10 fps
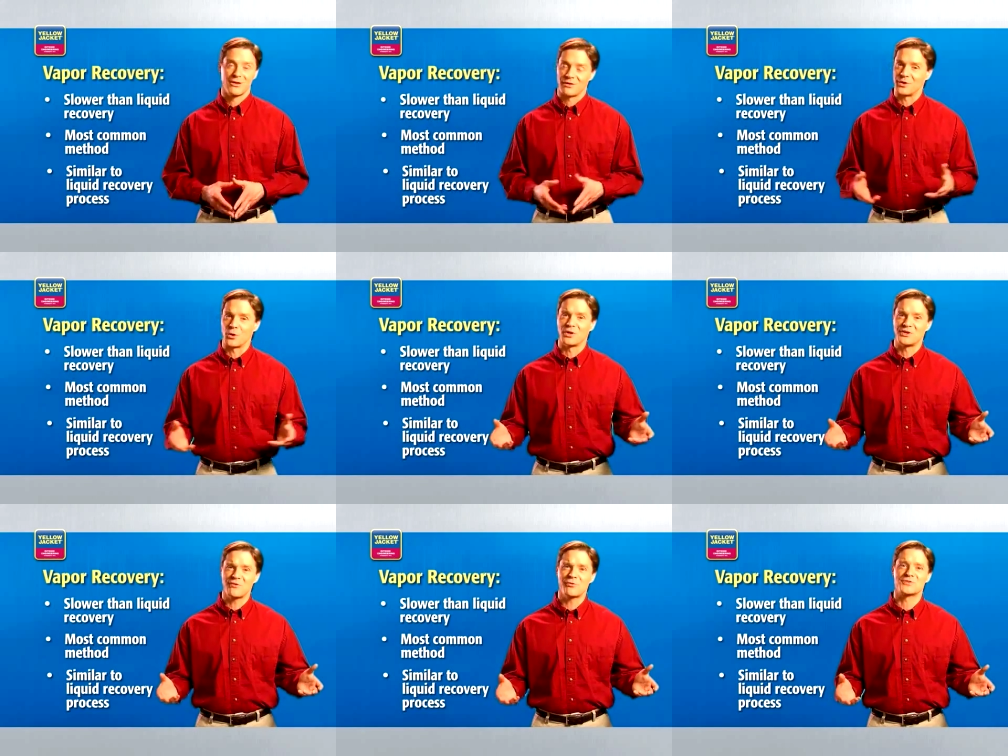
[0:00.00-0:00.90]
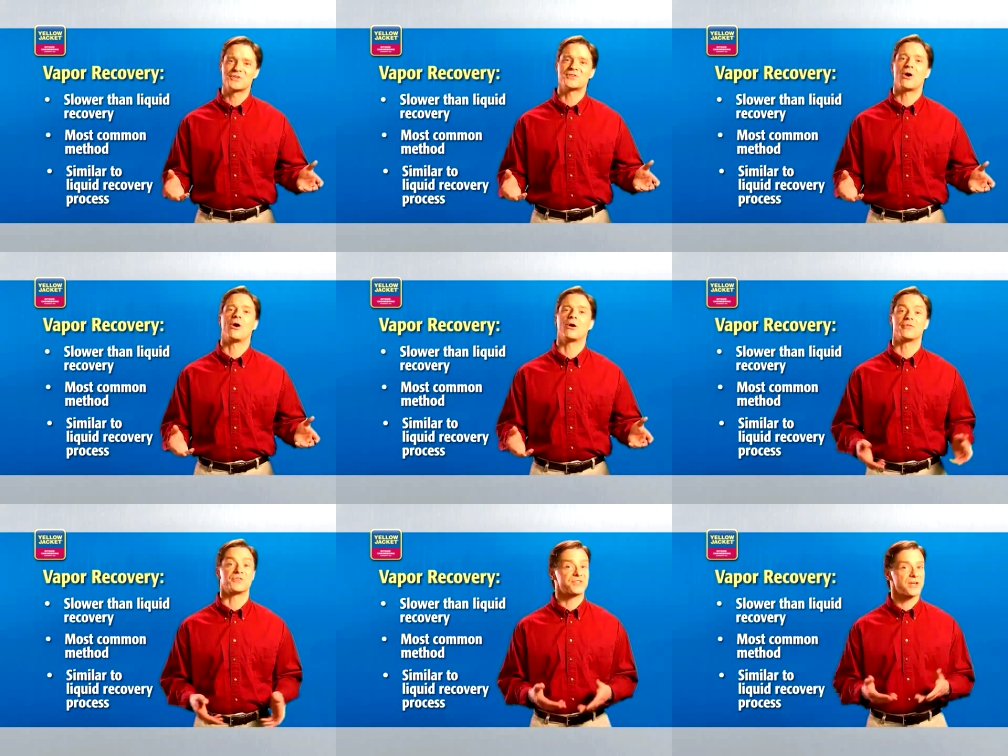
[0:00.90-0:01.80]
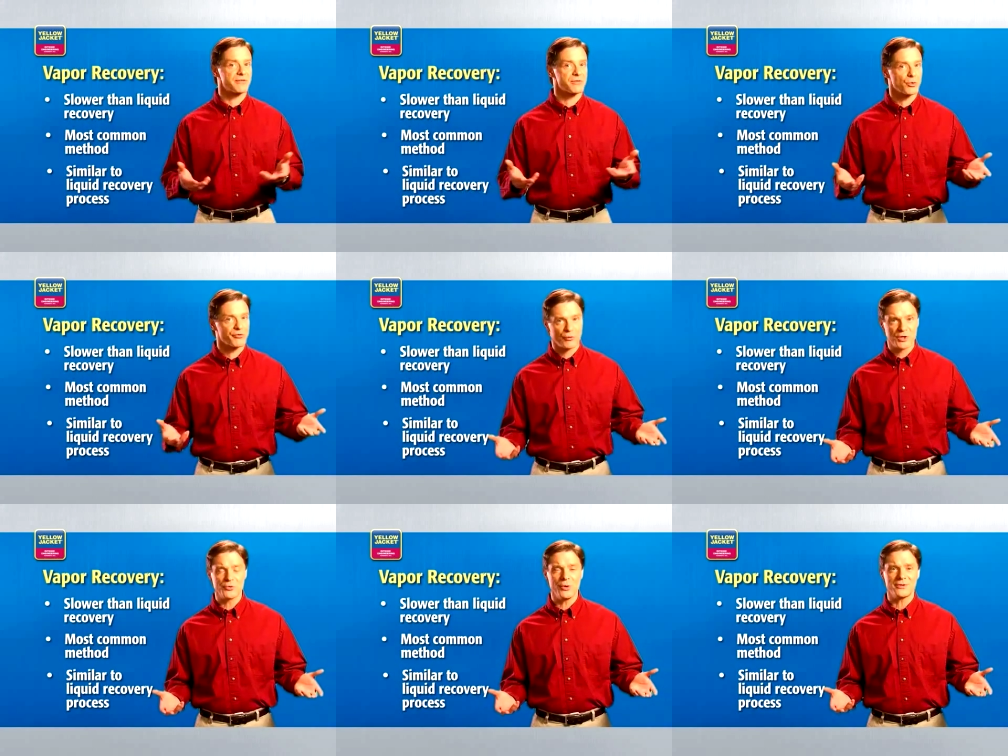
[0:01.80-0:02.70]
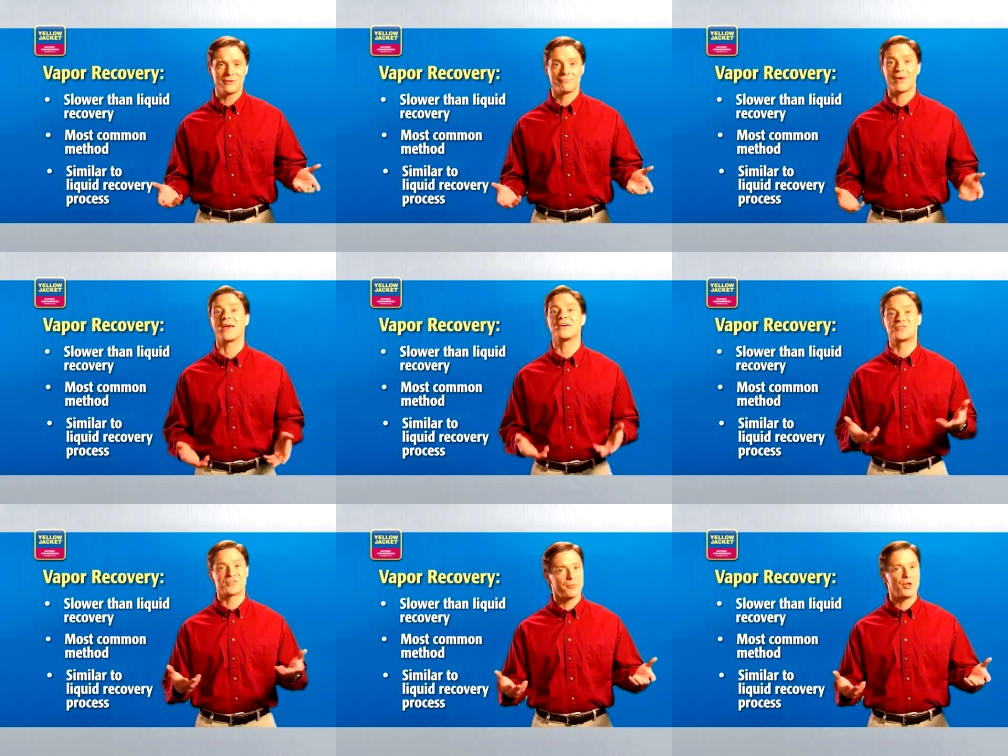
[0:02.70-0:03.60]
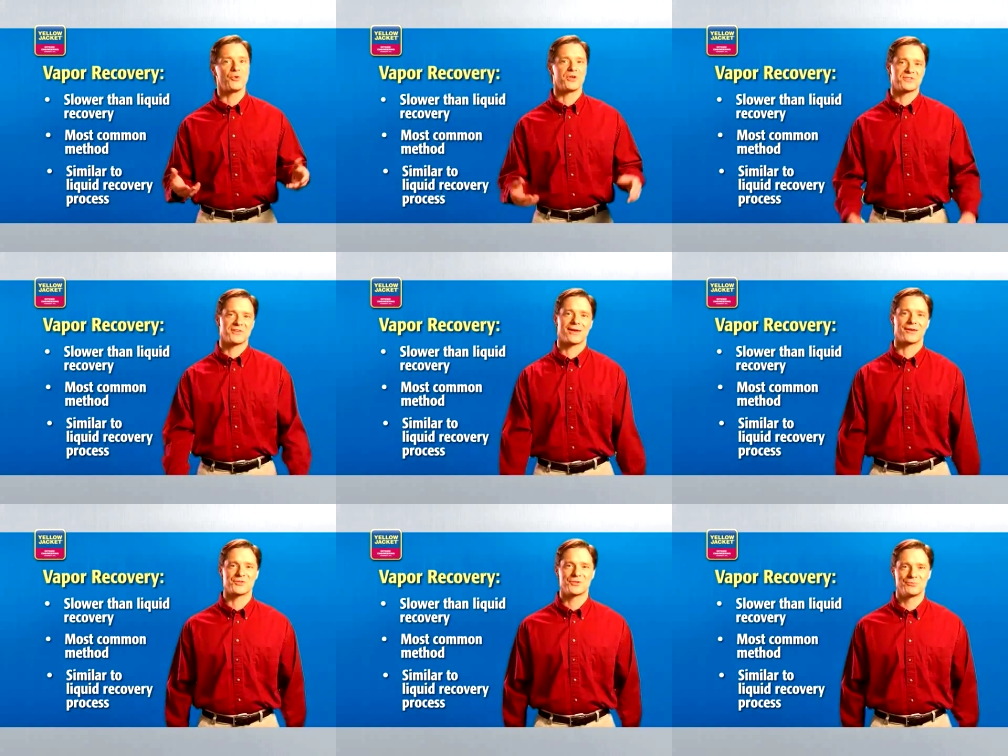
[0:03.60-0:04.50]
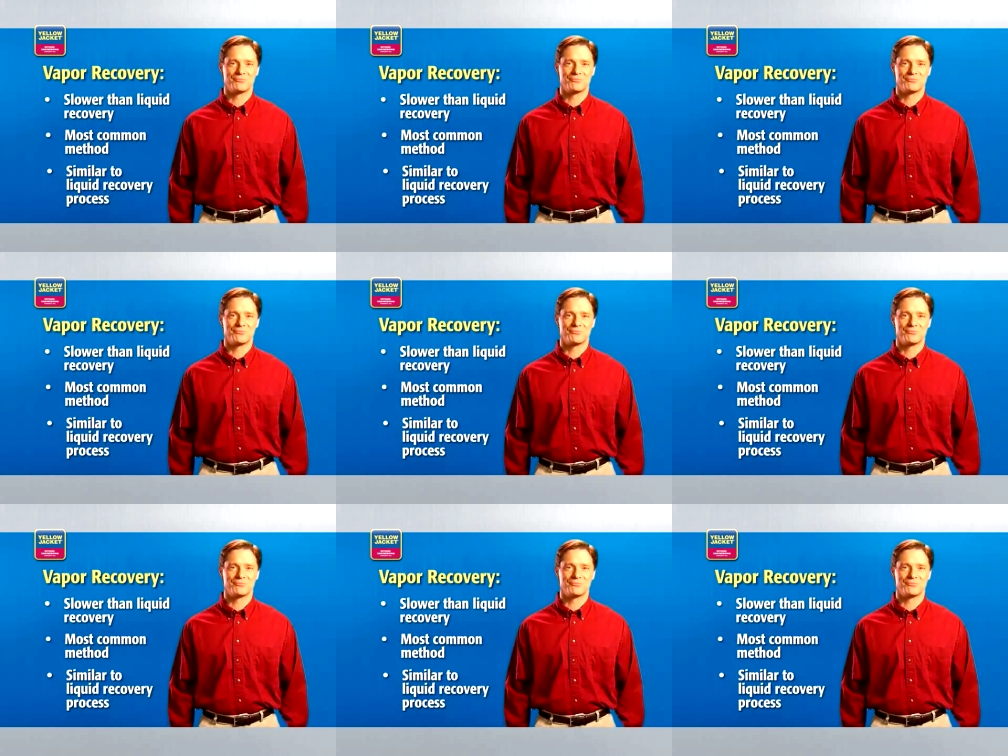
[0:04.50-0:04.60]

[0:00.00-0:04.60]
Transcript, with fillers: The only differences are the state of the refrigerant and some unit settings.